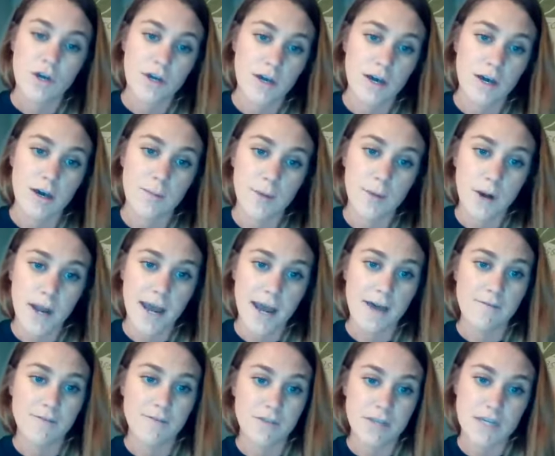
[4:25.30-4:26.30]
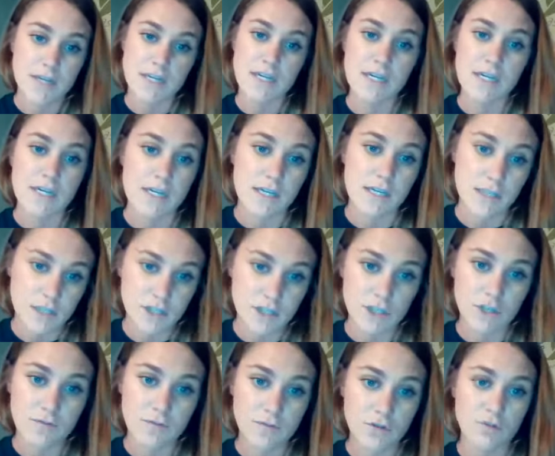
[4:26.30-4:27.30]
or have the
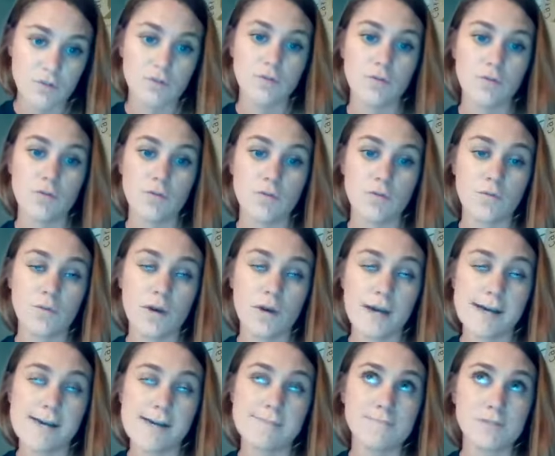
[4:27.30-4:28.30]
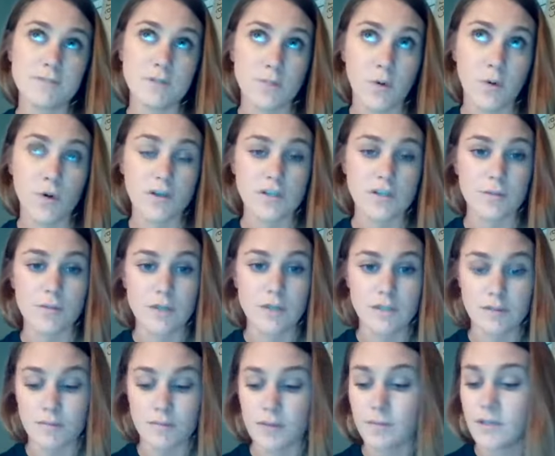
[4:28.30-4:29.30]
initiative to support some of
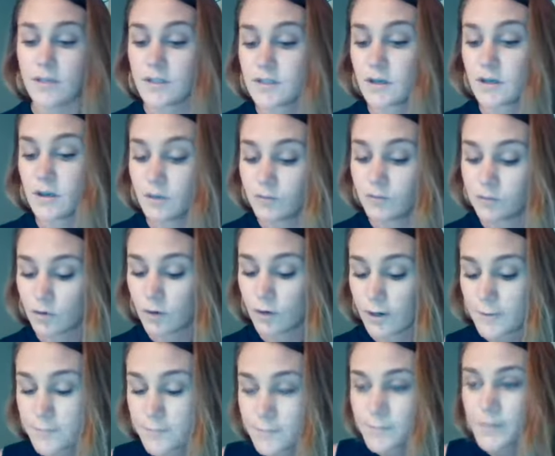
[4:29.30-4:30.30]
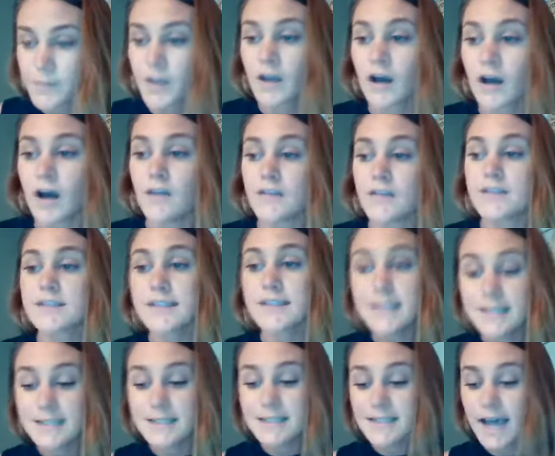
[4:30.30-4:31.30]
these amendments on the floor. On the
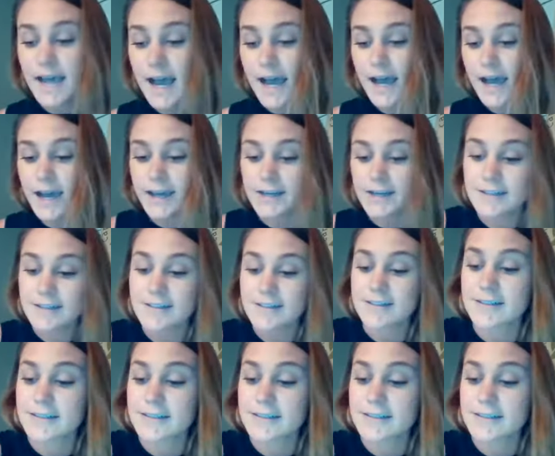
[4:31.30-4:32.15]
Senate side,